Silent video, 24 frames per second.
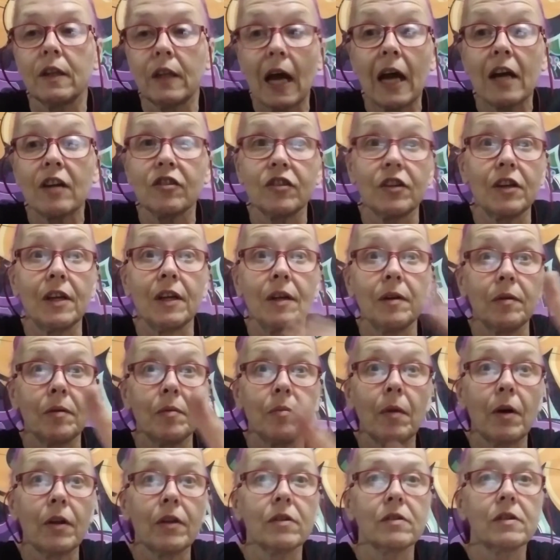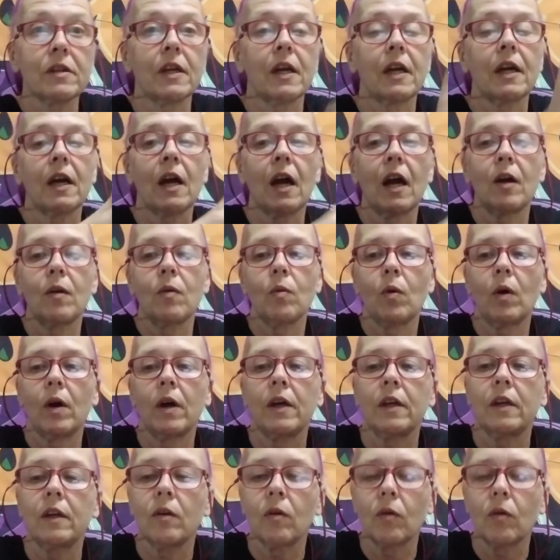actually Mother's Day I won,